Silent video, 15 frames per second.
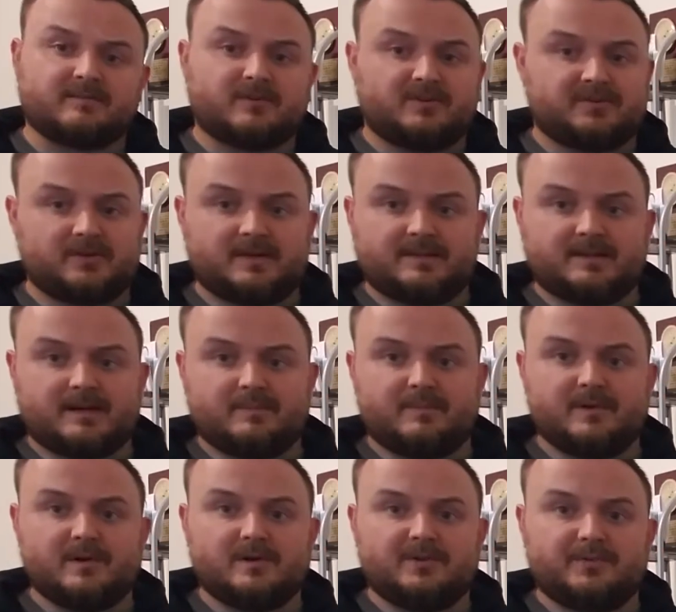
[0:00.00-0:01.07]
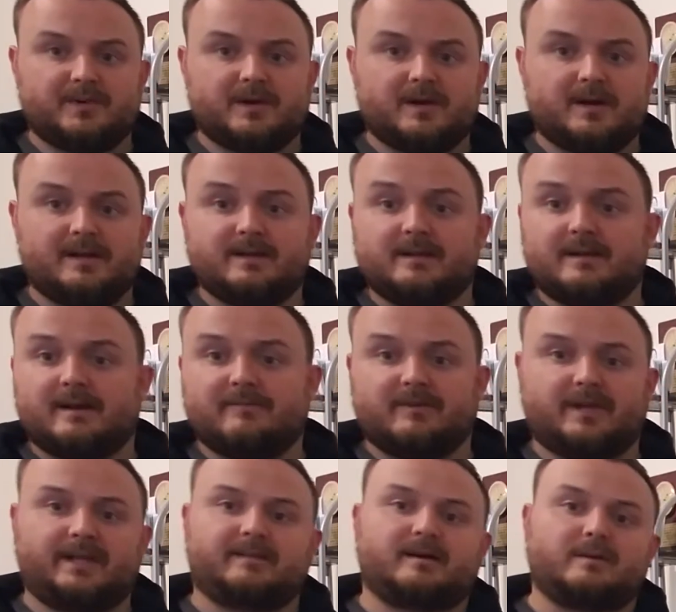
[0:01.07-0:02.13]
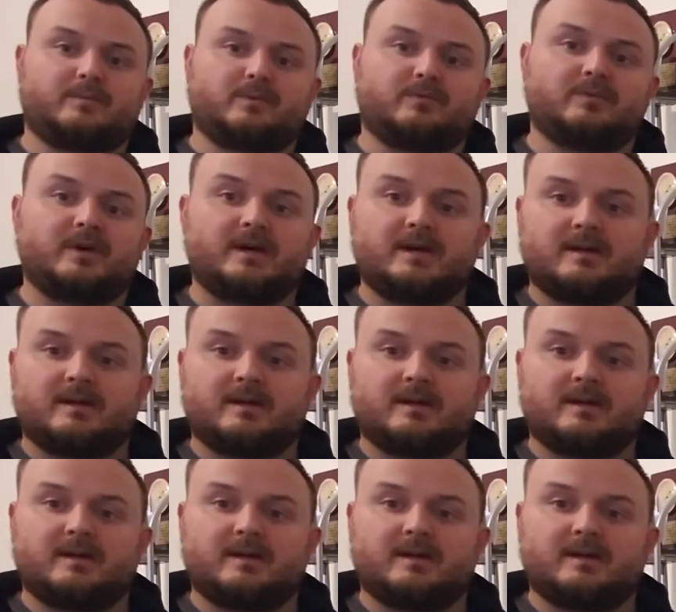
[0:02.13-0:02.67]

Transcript: I've also had time periods where I didn't have any type of